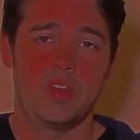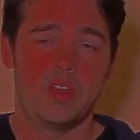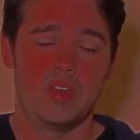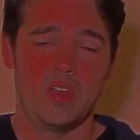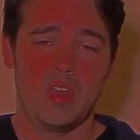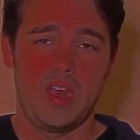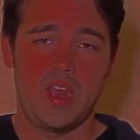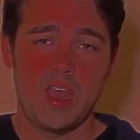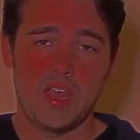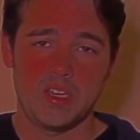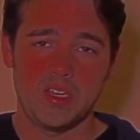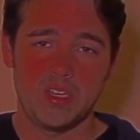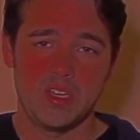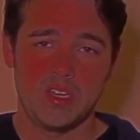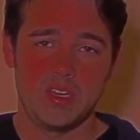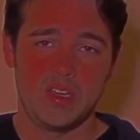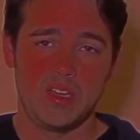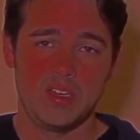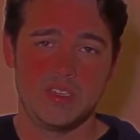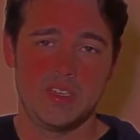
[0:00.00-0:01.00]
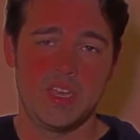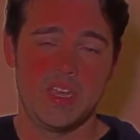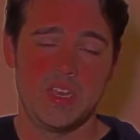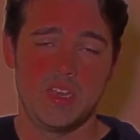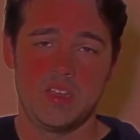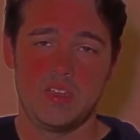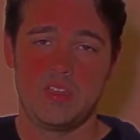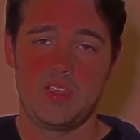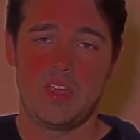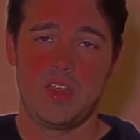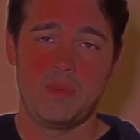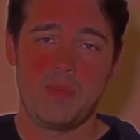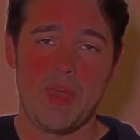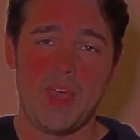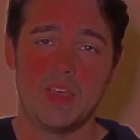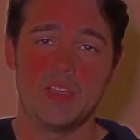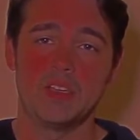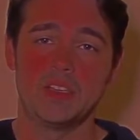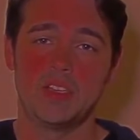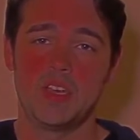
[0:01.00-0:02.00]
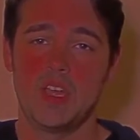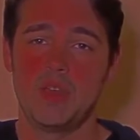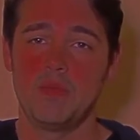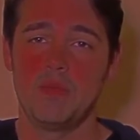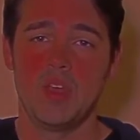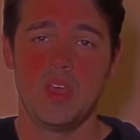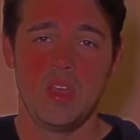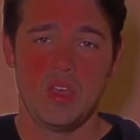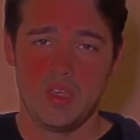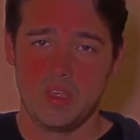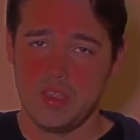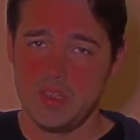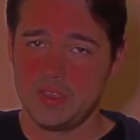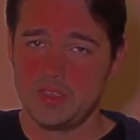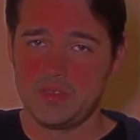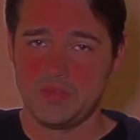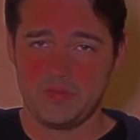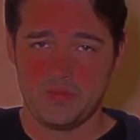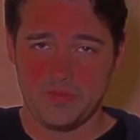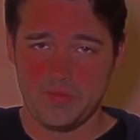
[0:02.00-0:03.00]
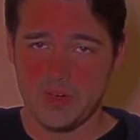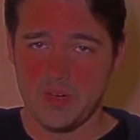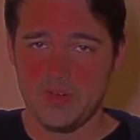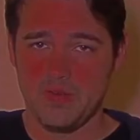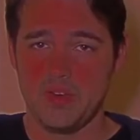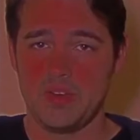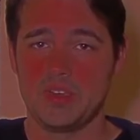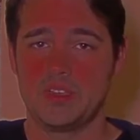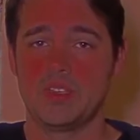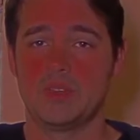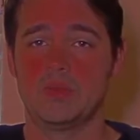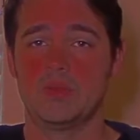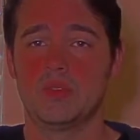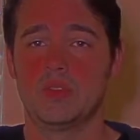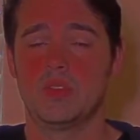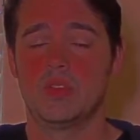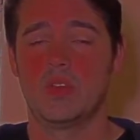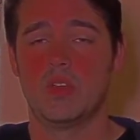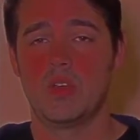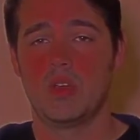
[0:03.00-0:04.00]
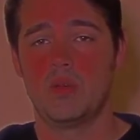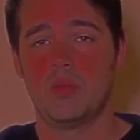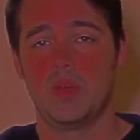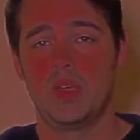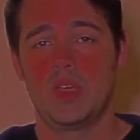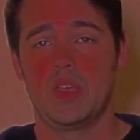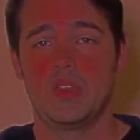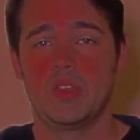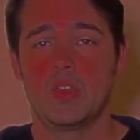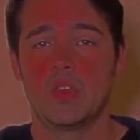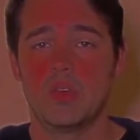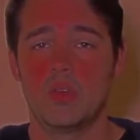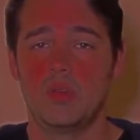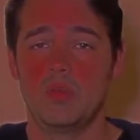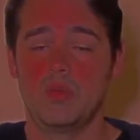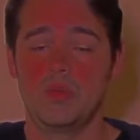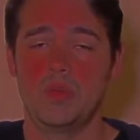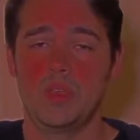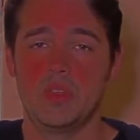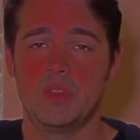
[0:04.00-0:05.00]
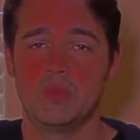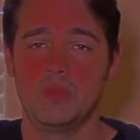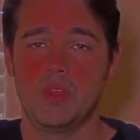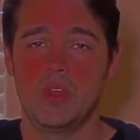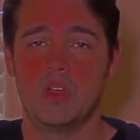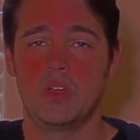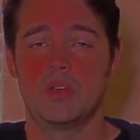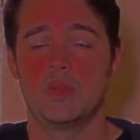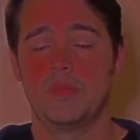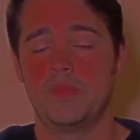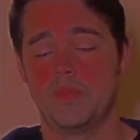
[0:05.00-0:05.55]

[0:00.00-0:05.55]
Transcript: uh, an action and data and a package name. It's very, very simple. Um, again, the code will be in the blog.